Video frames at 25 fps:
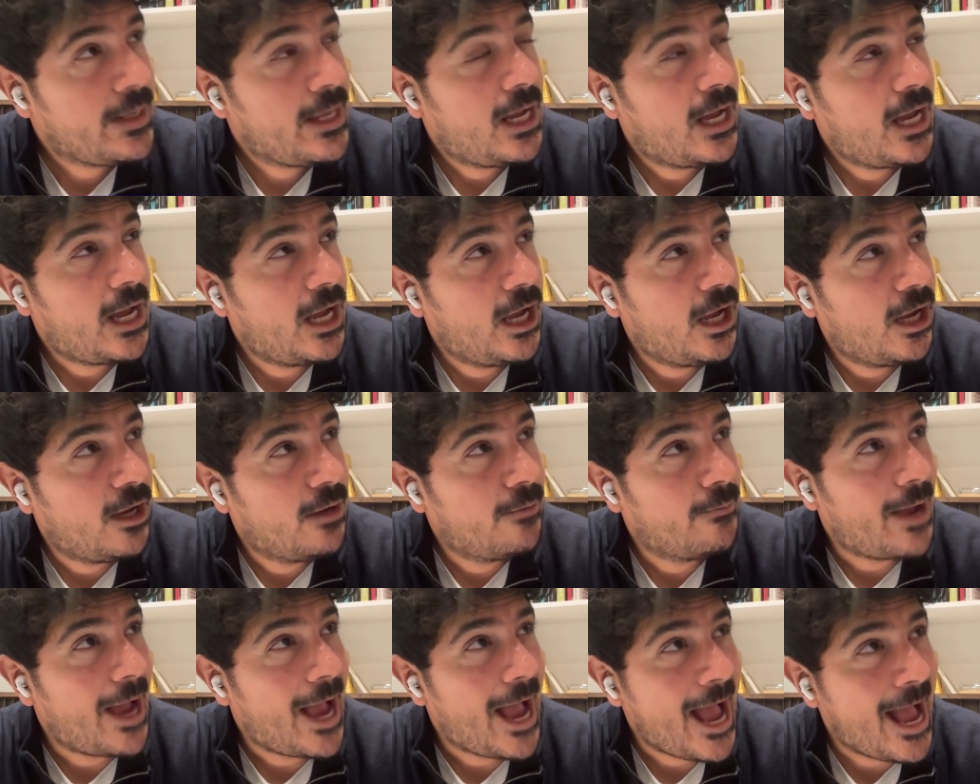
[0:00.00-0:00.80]

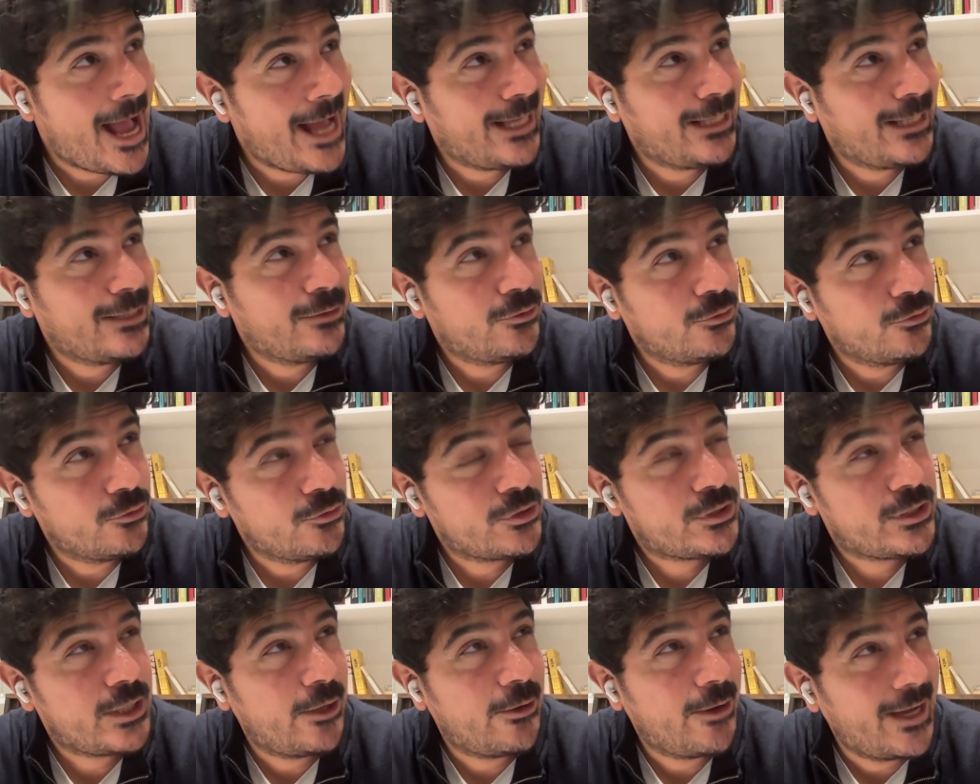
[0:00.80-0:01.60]
and
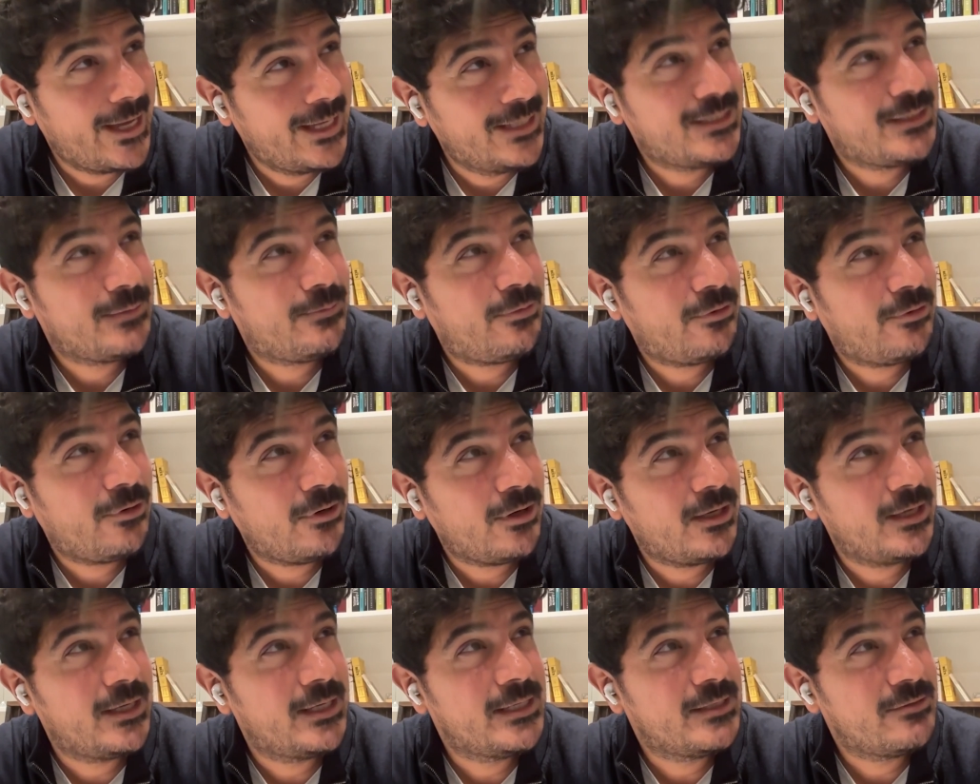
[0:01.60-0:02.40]
also
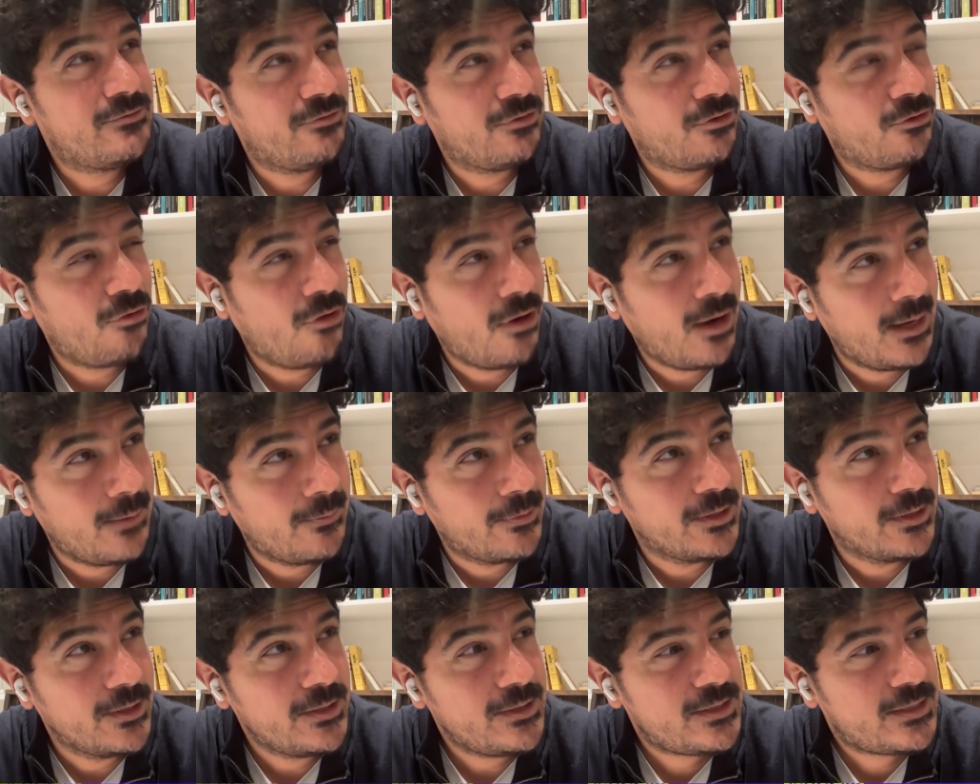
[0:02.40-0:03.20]
enterprise
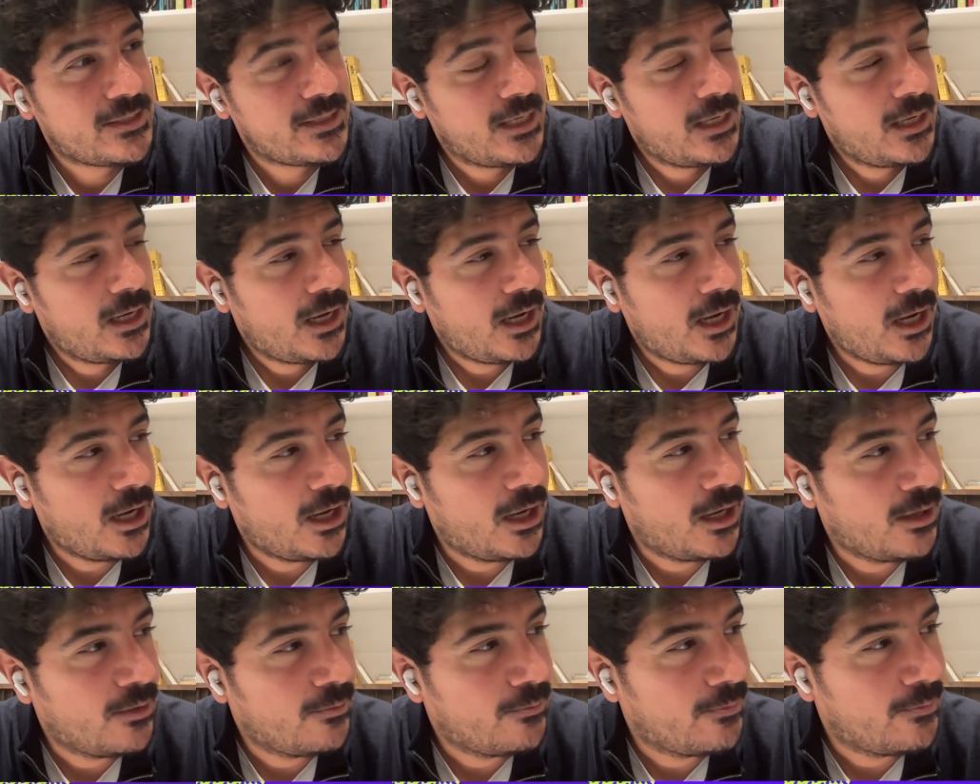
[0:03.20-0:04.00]
requirements
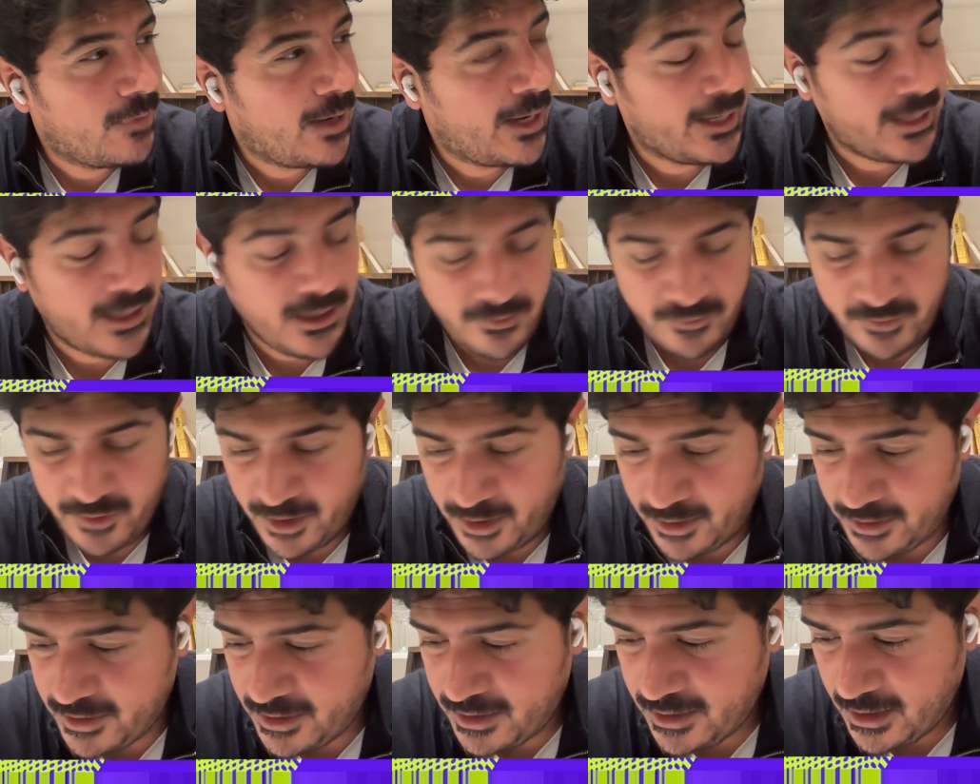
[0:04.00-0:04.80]
and
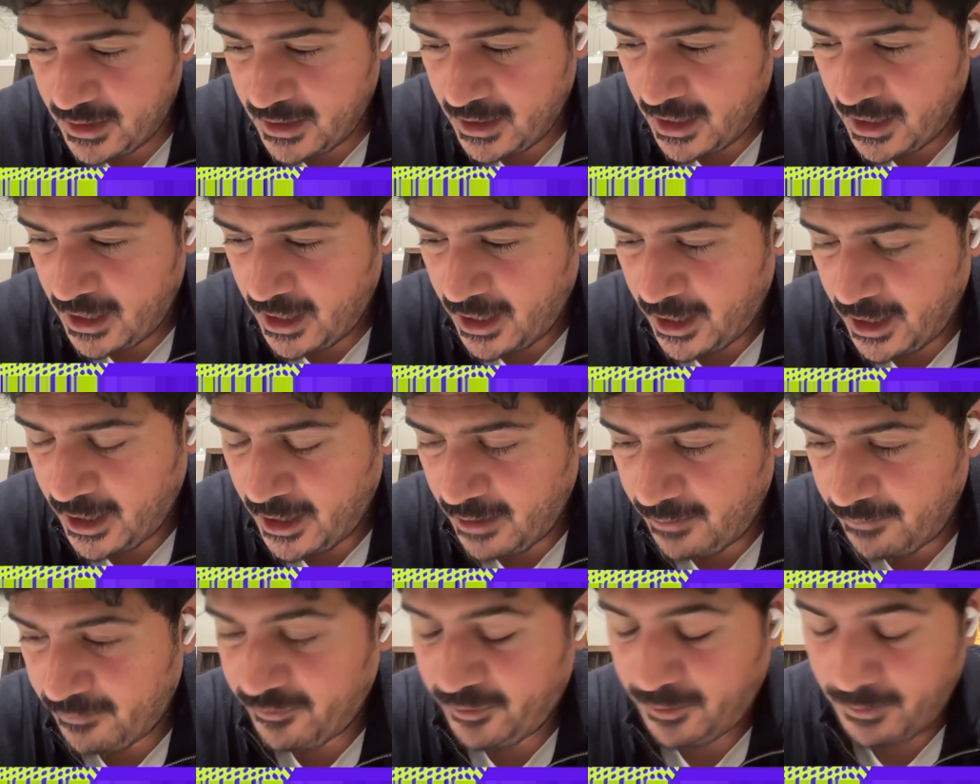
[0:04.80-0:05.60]
governance
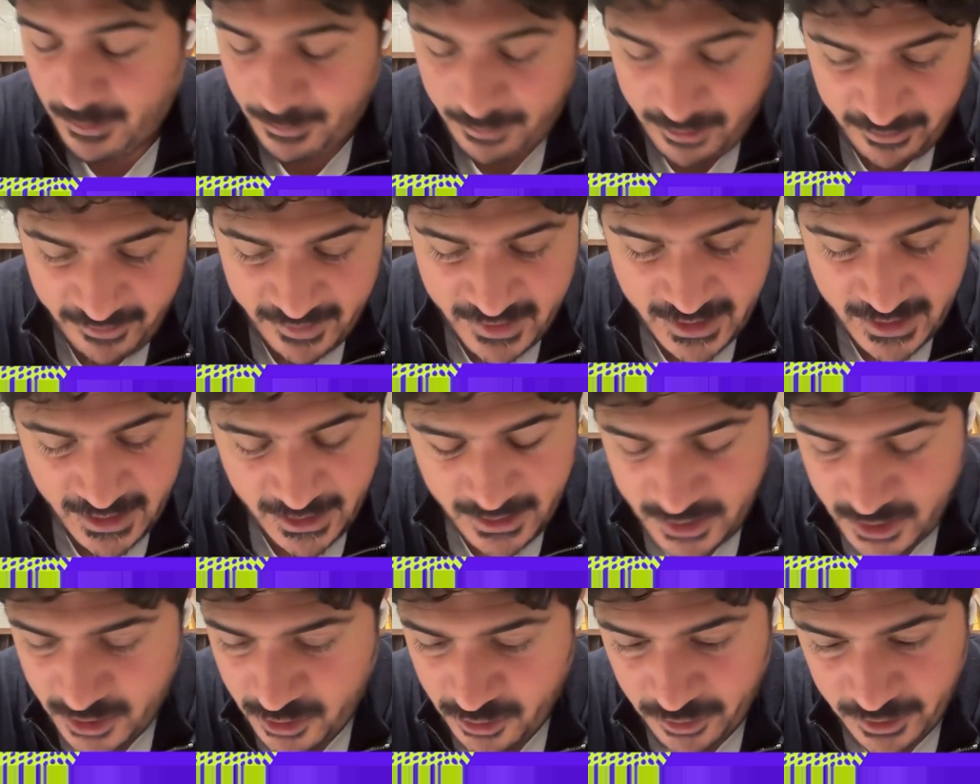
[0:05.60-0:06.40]
from a privacy and
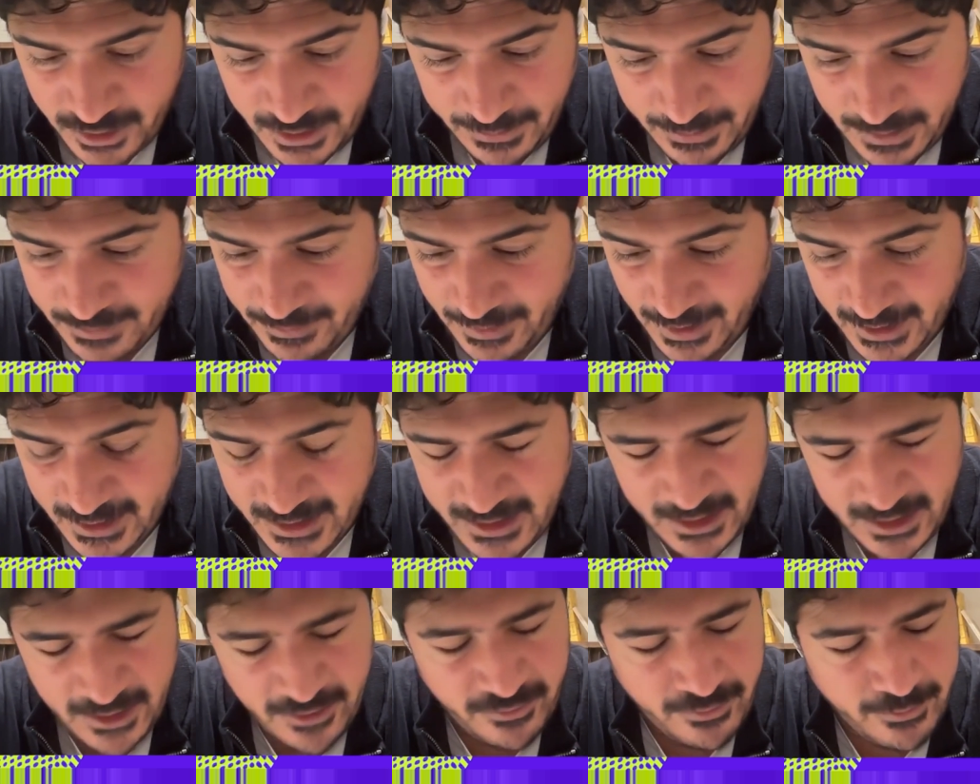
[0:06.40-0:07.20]
security
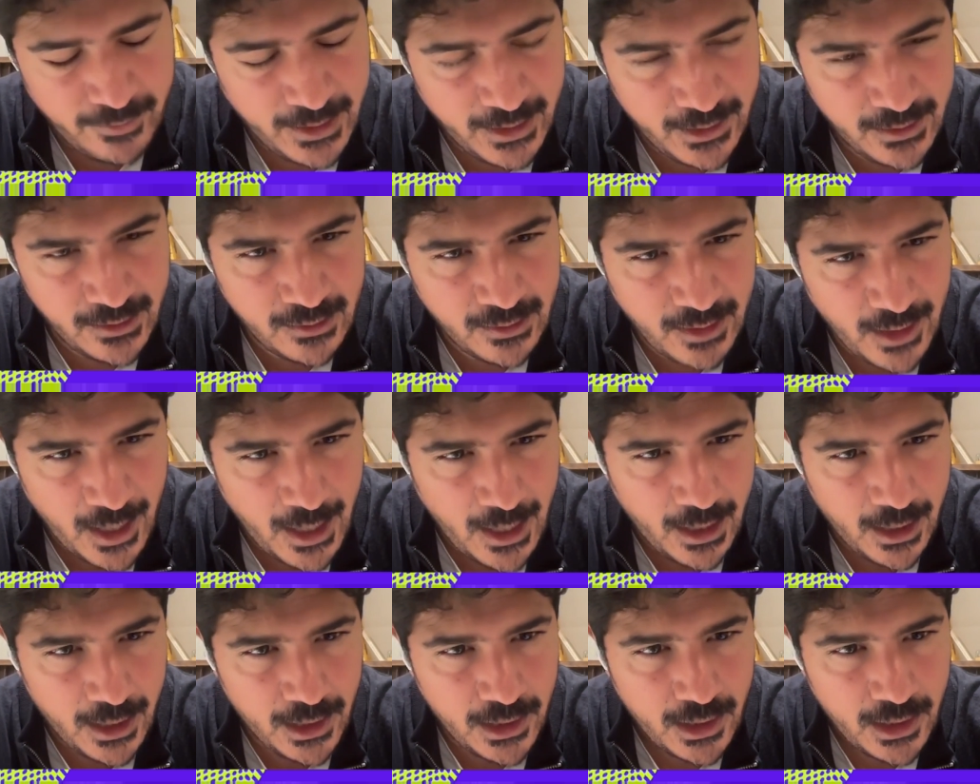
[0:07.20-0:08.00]
perspective, mean
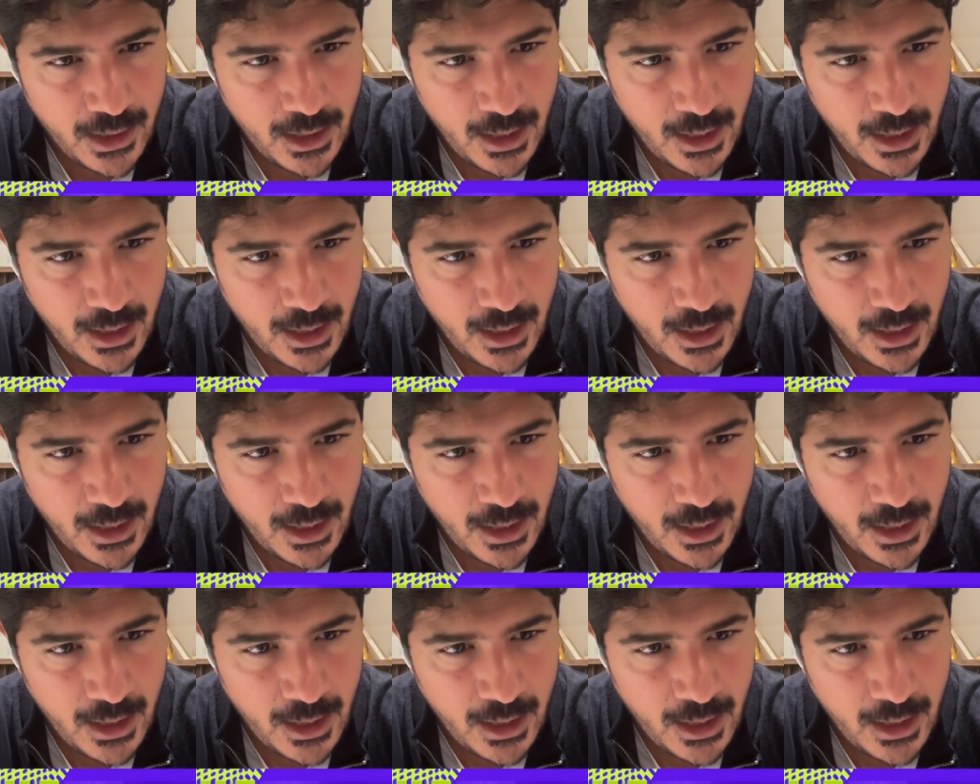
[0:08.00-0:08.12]
that